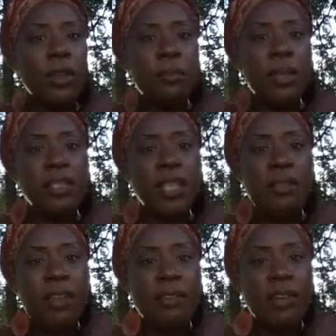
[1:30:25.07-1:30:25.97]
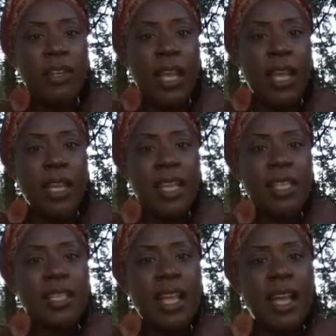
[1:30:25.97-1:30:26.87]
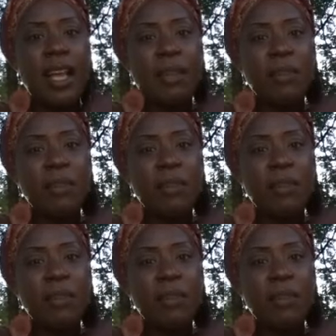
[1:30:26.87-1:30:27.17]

be safe have a good night islam